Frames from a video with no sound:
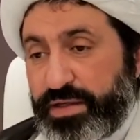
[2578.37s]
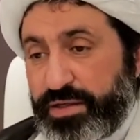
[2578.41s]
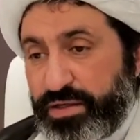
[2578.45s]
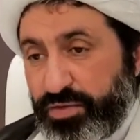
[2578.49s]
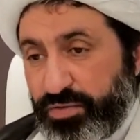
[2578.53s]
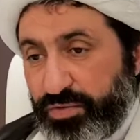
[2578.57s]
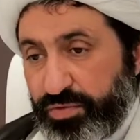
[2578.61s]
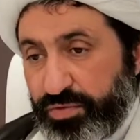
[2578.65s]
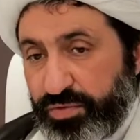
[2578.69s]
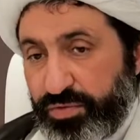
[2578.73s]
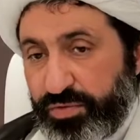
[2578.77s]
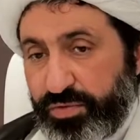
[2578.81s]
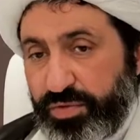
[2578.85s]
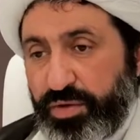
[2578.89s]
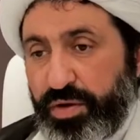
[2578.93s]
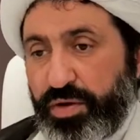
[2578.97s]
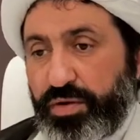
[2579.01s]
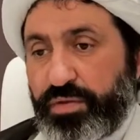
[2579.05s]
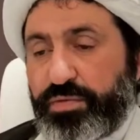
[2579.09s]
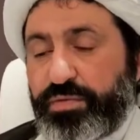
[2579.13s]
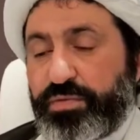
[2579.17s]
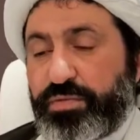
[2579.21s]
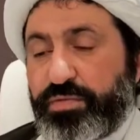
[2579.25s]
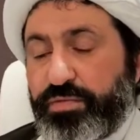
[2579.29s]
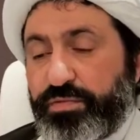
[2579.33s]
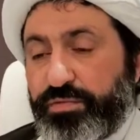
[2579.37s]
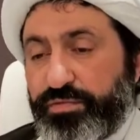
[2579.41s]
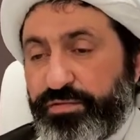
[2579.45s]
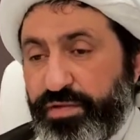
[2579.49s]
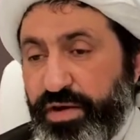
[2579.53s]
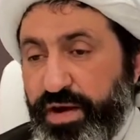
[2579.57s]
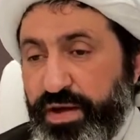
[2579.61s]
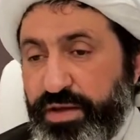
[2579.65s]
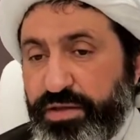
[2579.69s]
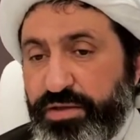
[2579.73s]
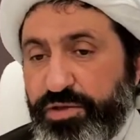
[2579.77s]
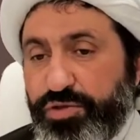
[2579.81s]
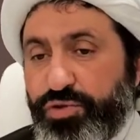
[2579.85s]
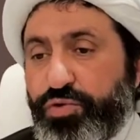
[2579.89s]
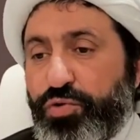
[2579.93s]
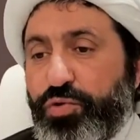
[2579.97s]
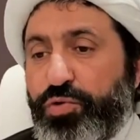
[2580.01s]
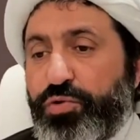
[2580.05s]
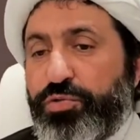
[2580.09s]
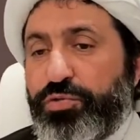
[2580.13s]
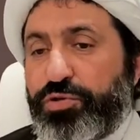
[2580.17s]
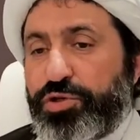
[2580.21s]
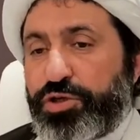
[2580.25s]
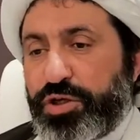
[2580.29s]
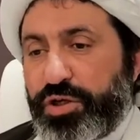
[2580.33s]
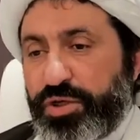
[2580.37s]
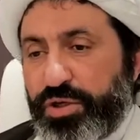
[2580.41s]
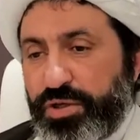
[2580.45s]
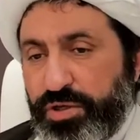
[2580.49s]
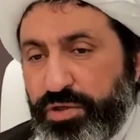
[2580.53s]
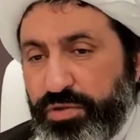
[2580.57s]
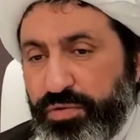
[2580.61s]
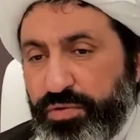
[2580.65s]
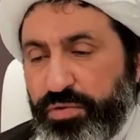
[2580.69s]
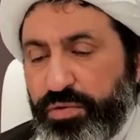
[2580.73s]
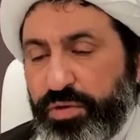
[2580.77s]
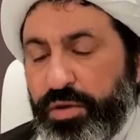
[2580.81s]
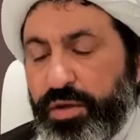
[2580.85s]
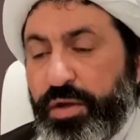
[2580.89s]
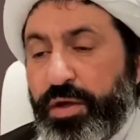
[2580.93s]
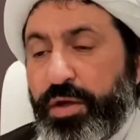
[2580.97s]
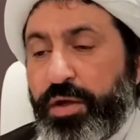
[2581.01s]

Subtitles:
you know, find a solution, you know,